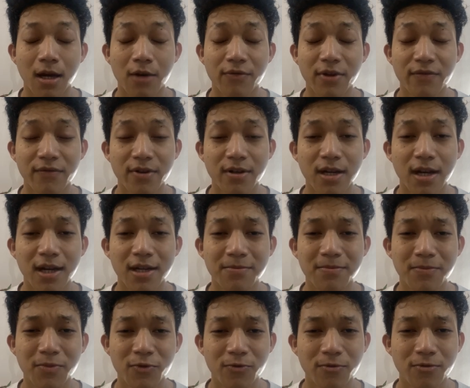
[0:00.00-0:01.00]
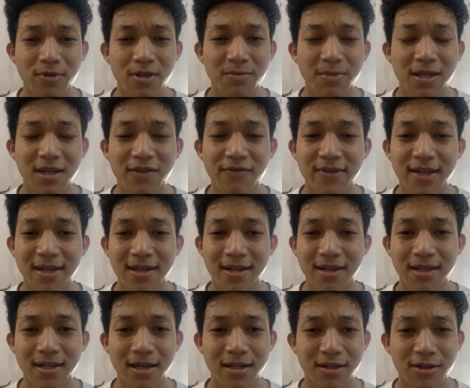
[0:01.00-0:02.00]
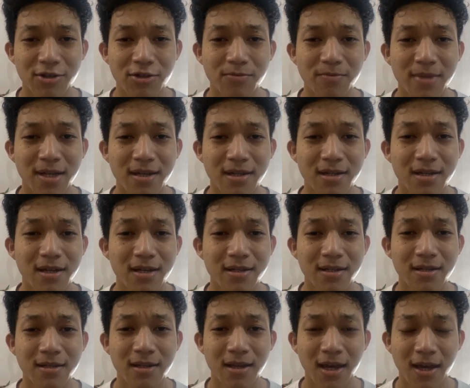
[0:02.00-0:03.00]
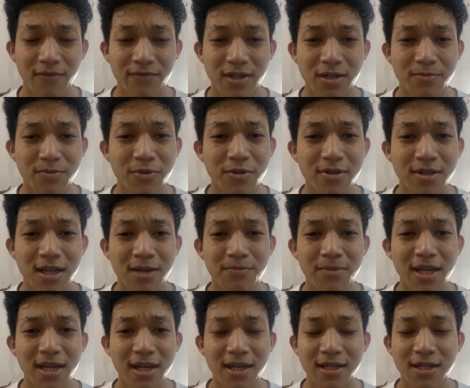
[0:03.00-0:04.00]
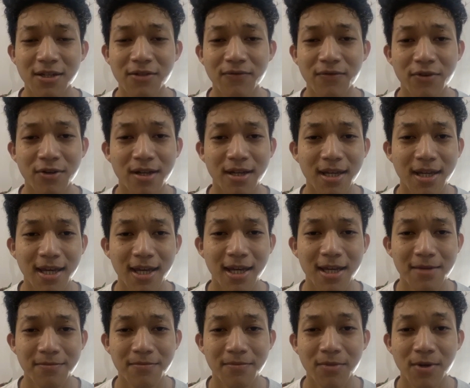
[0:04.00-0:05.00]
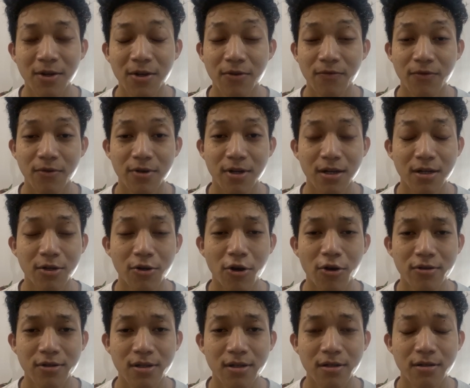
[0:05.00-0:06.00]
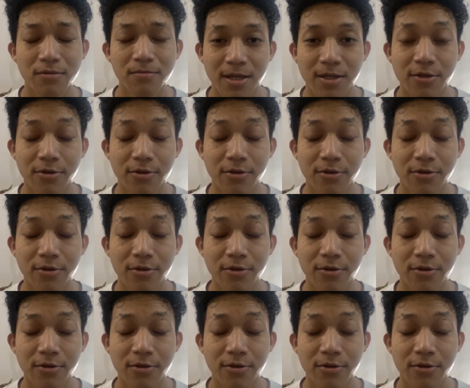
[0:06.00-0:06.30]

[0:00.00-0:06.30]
However, I truly believe that this announcement does have some good implications for the game for the long term.